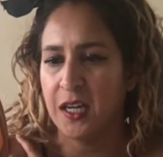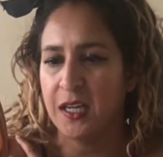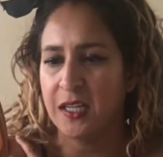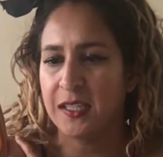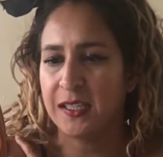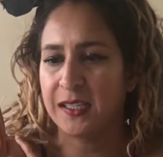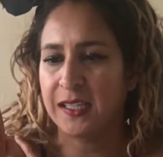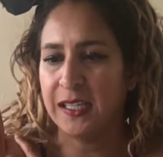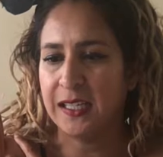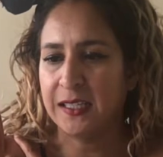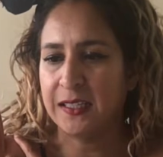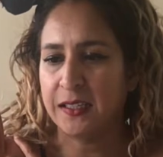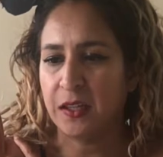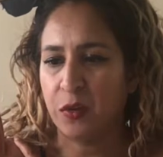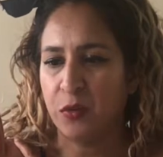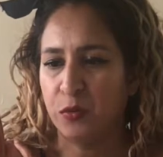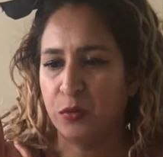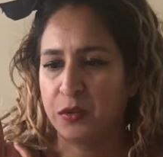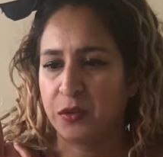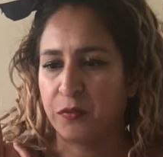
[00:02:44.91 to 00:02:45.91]
sea
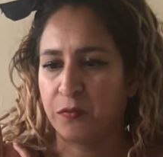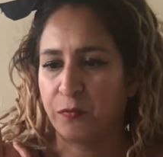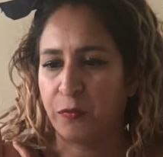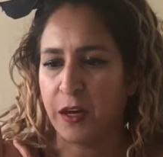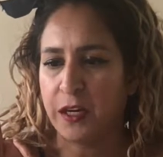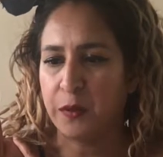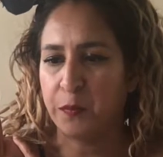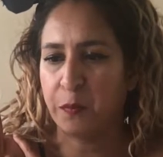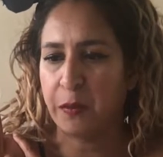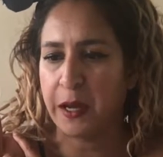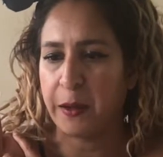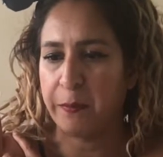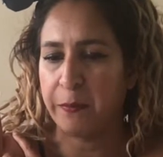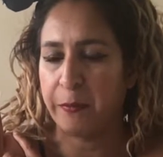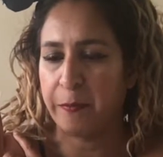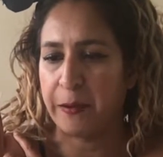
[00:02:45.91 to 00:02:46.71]
salt, red pepper